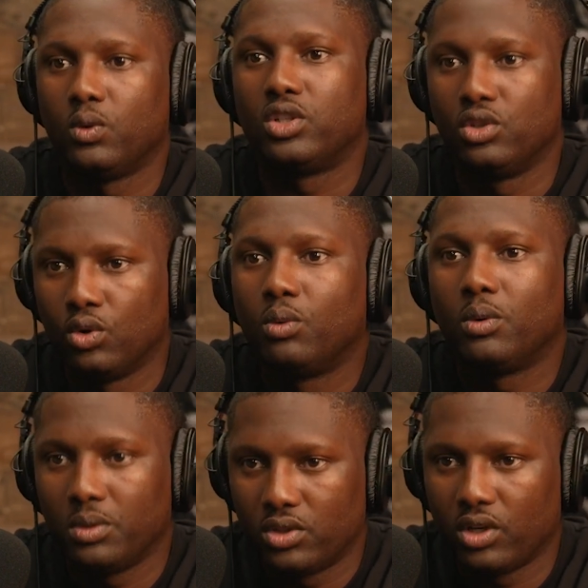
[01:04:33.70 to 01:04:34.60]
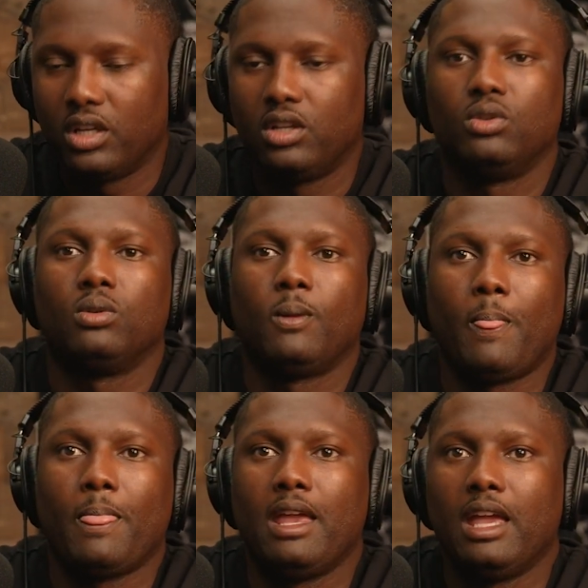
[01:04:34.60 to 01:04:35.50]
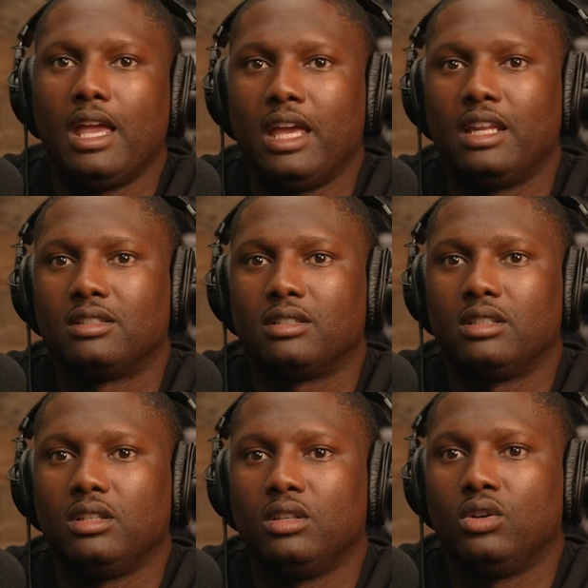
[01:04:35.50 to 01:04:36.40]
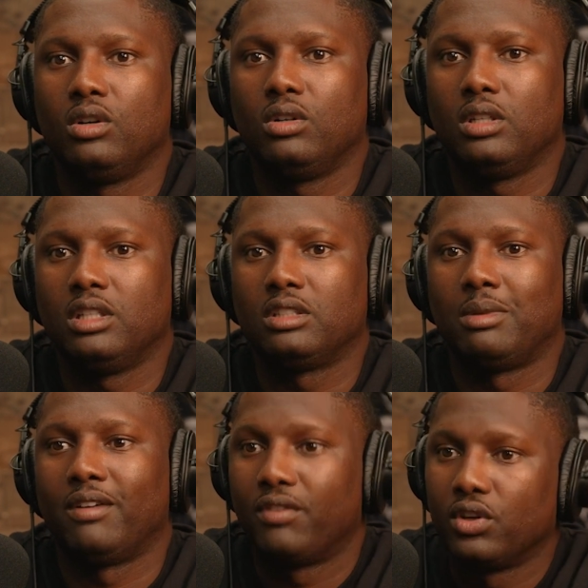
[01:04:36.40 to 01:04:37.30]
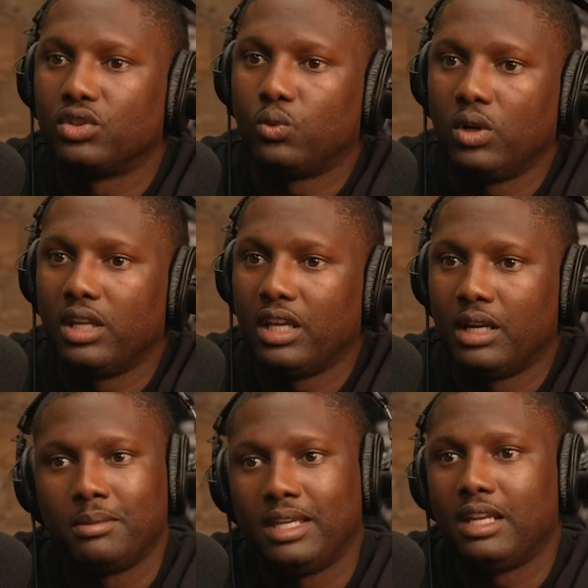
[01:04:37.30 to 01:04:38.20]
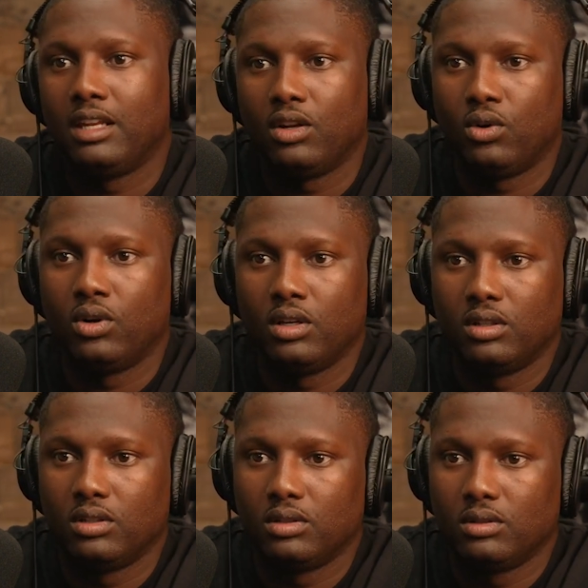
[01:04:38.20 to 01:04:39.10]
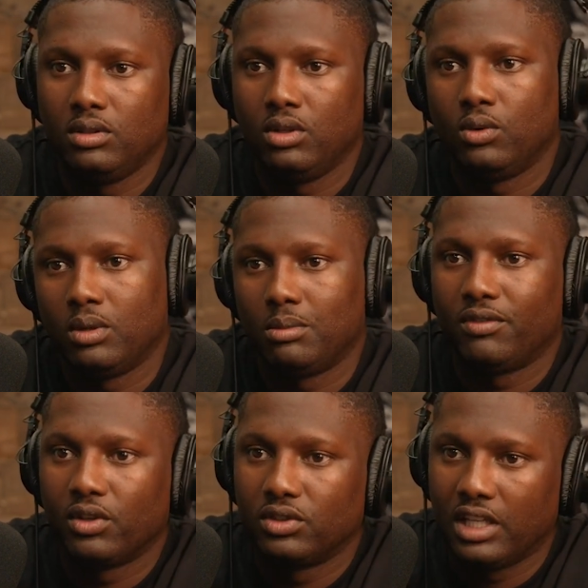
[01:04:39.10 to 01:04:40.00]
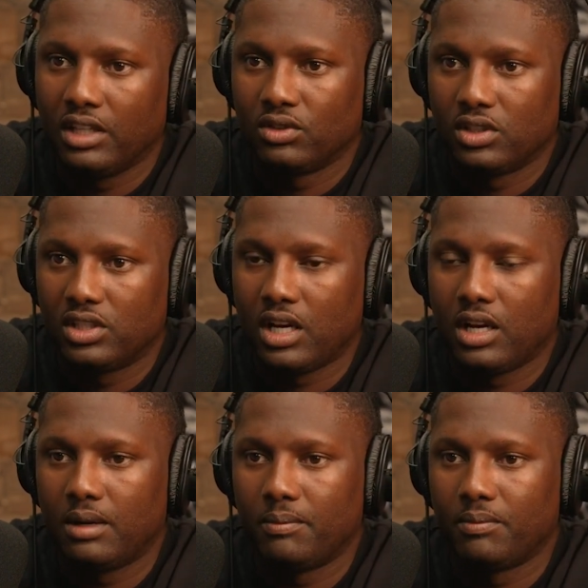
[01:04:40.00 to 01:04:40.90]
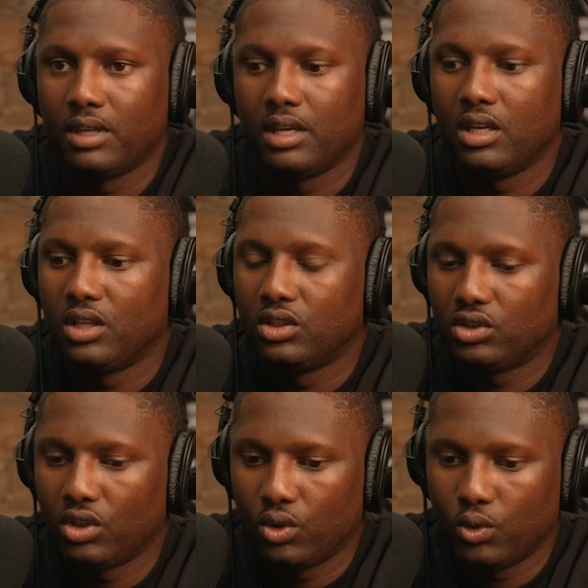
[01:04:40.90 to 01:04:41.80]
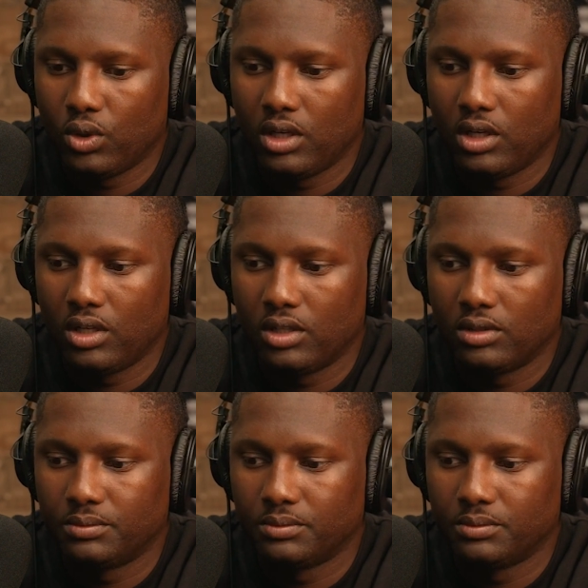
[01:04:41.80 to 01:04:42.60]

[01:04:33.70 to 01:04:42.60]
We're doing what we're trained to do. And it's, it's my first one, and I'm getting it on, one of my first days on the job. So